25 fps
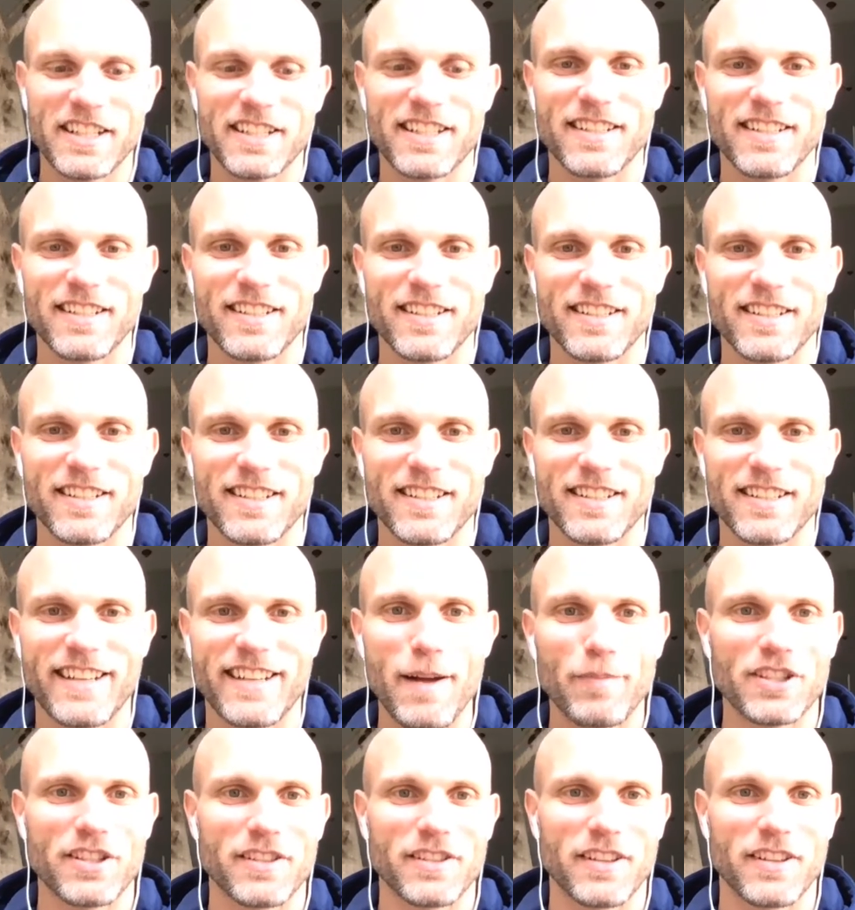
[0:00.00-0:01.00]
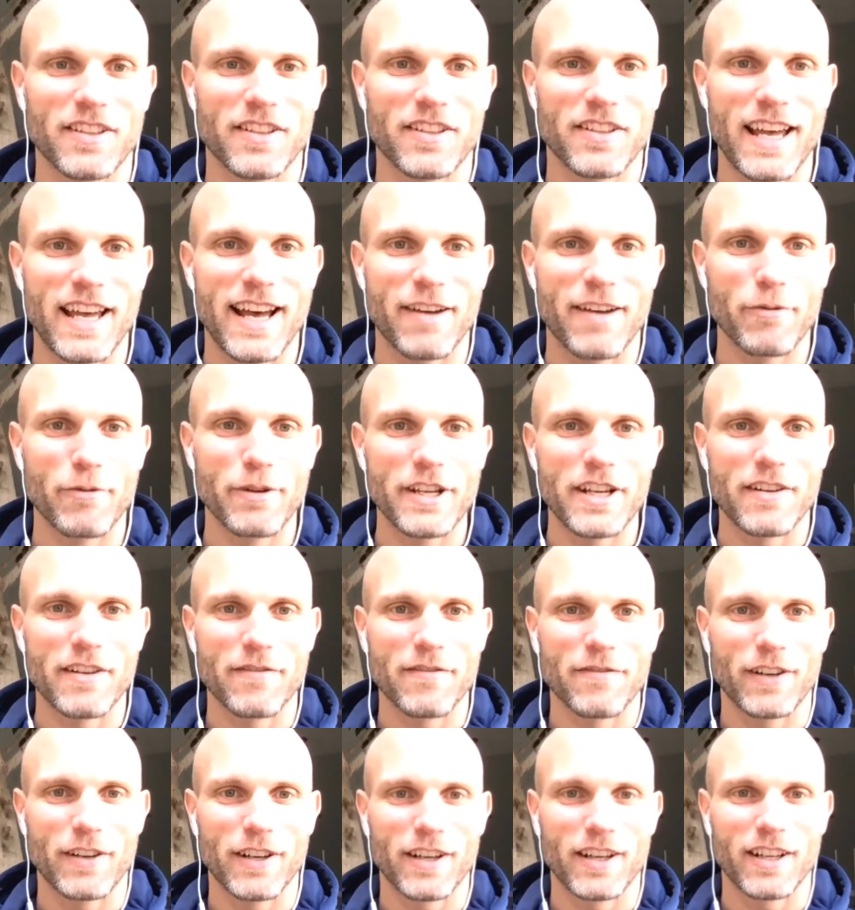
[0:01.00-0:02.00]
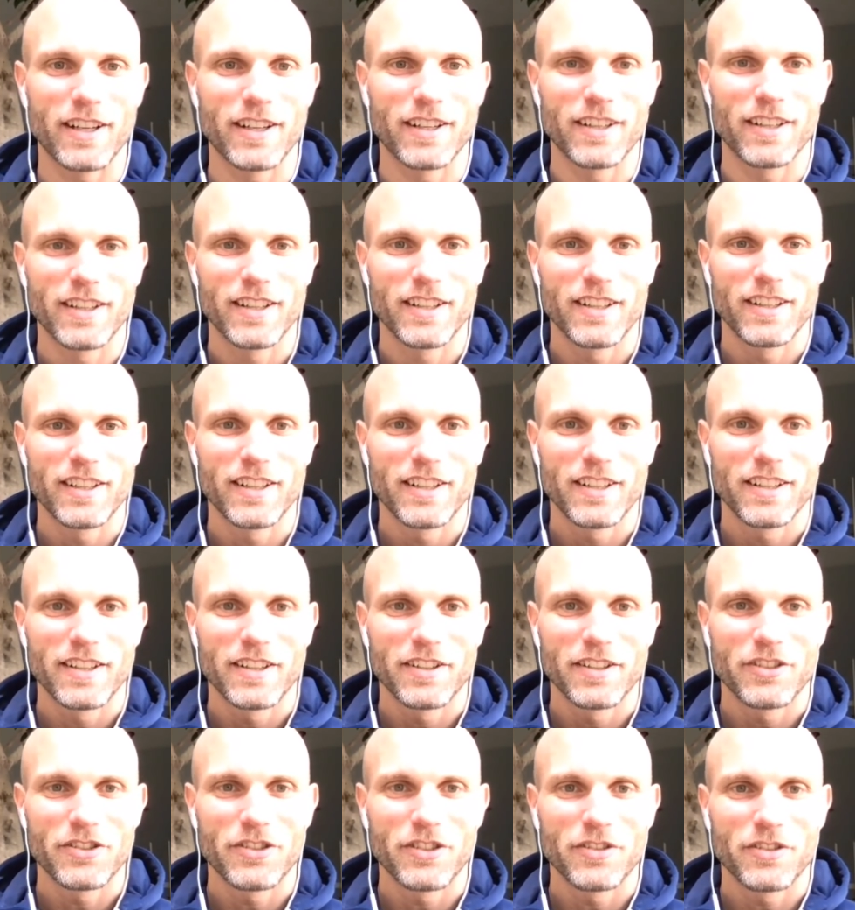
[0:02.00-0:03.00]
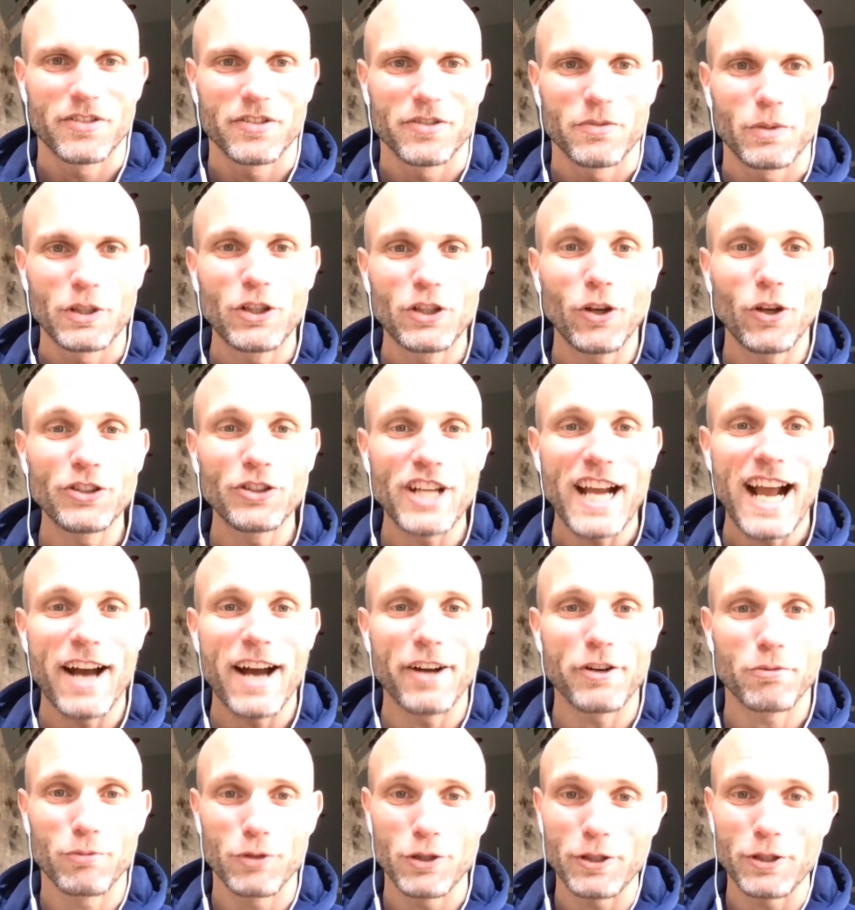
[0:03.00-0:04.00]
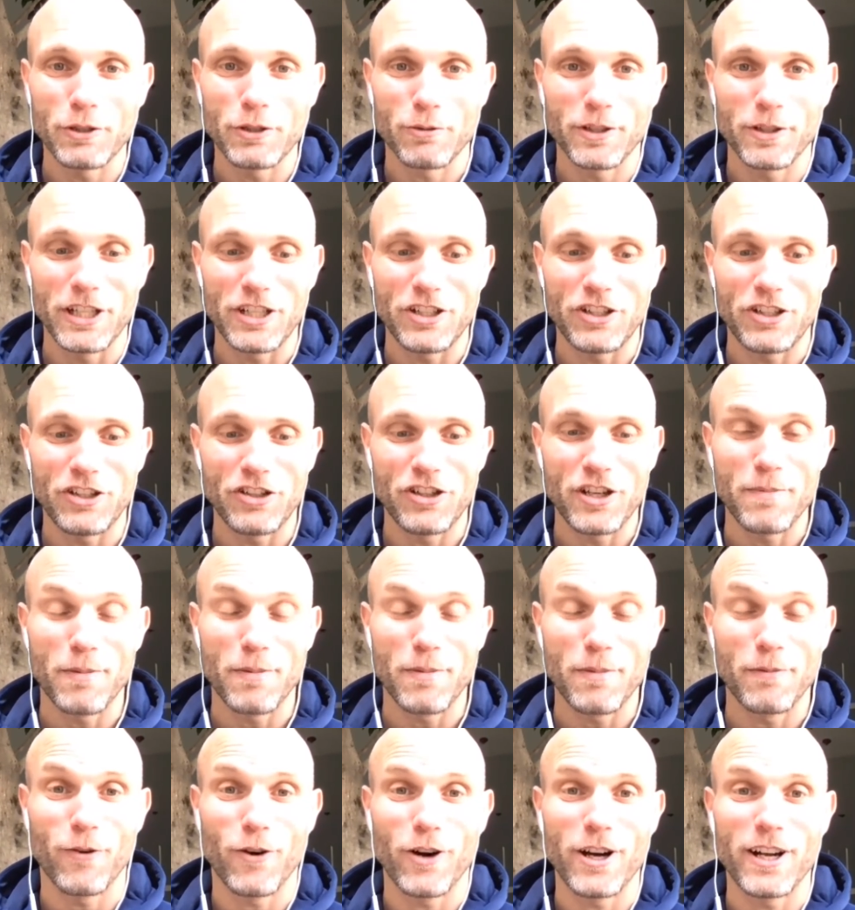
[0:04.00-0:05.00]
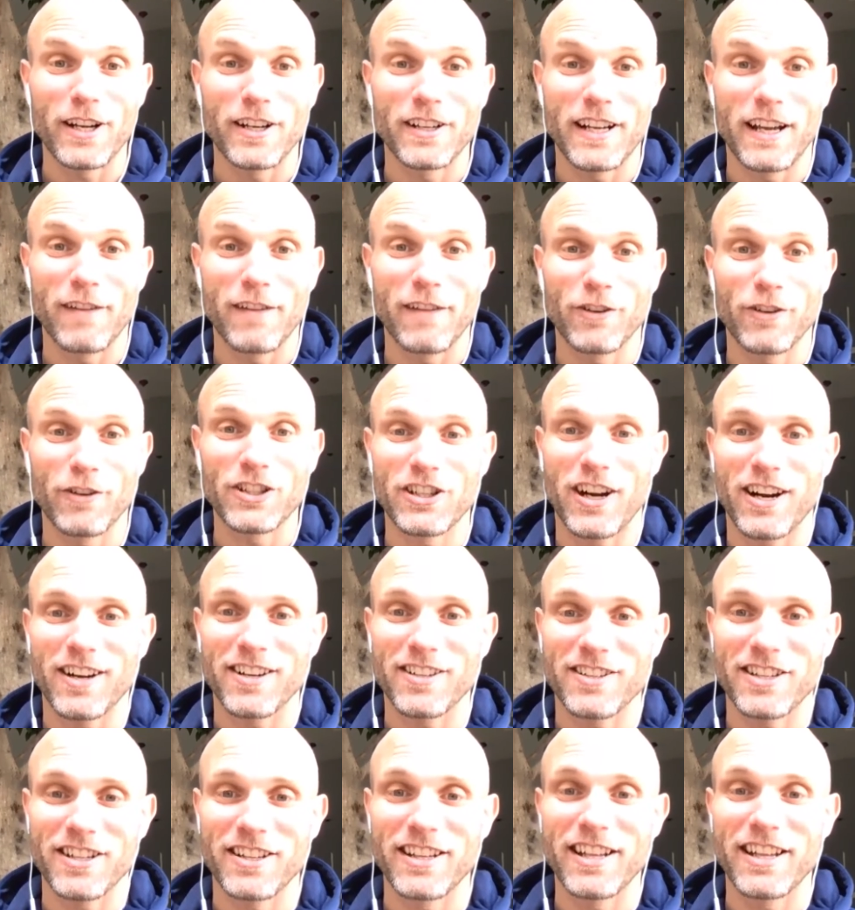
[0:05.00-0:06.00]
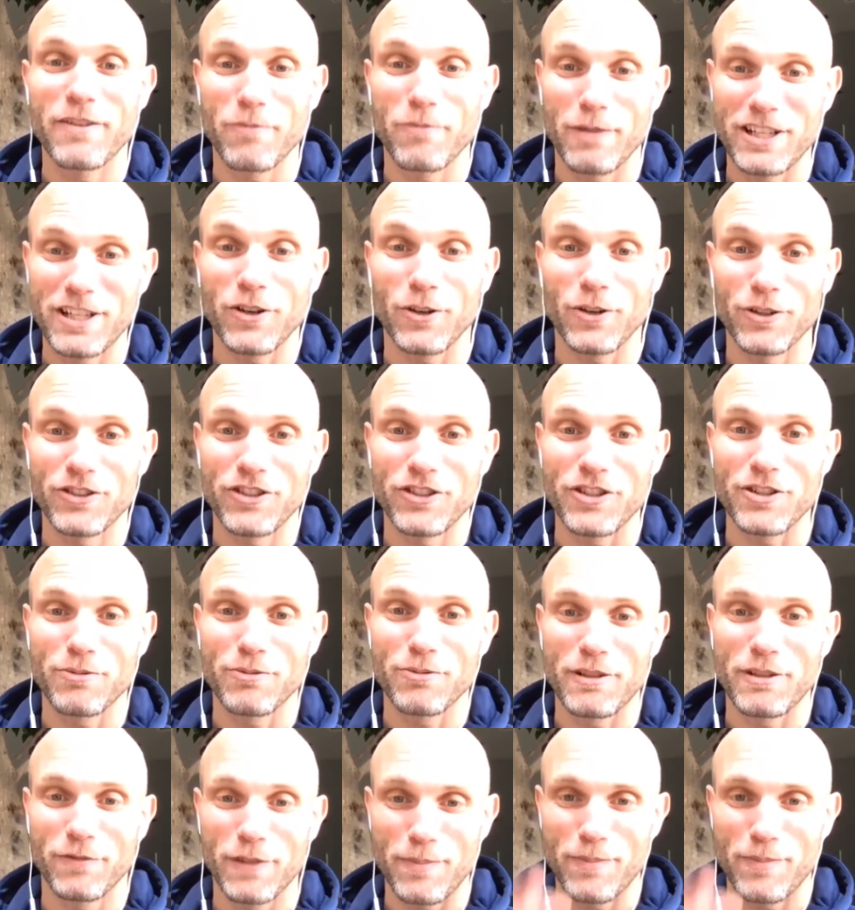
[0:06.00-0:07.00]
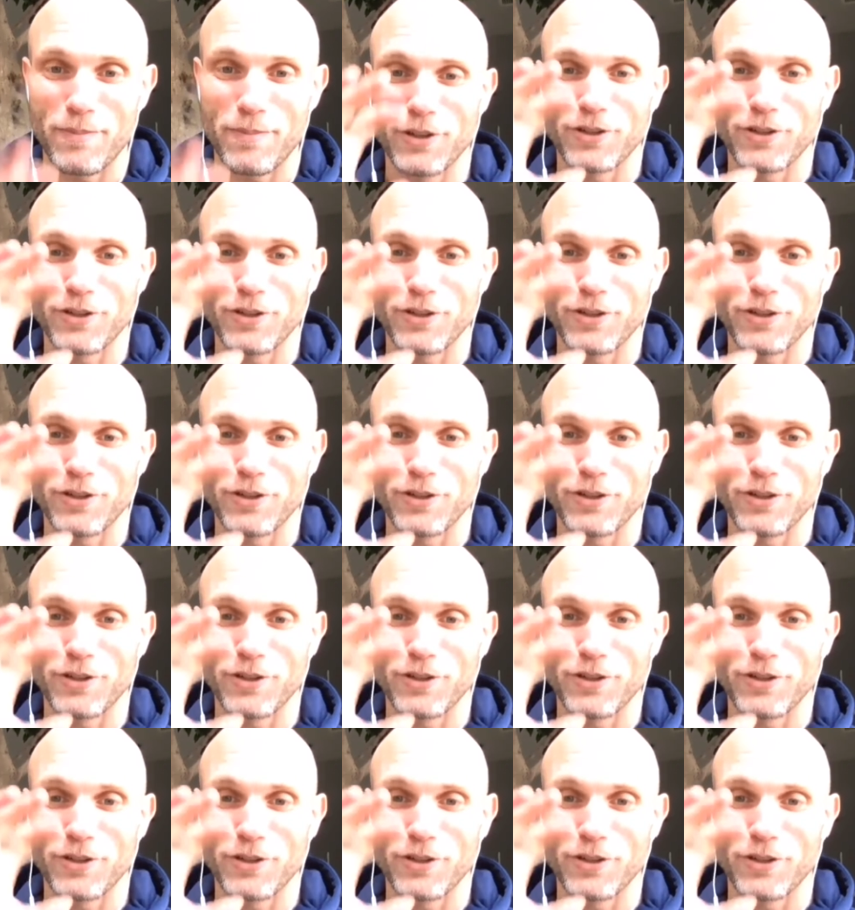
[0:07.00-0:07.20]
steps that we have. We told you how to ruin a relationship before it ever starts. And then we flipped those